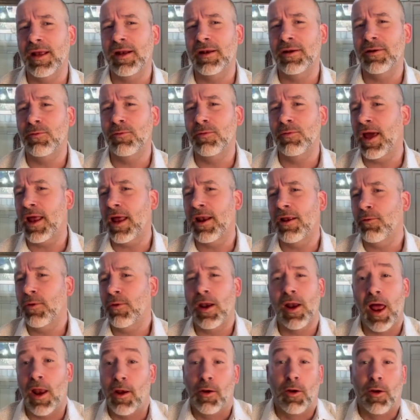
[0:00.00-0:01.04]
and I
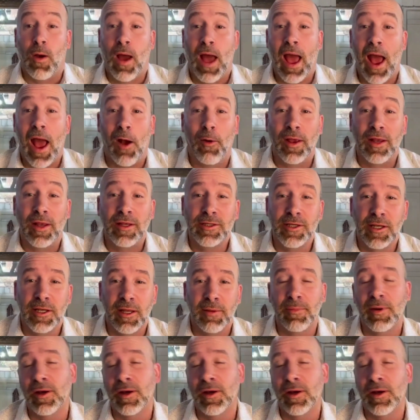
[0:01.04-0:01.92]
don't know how he did it,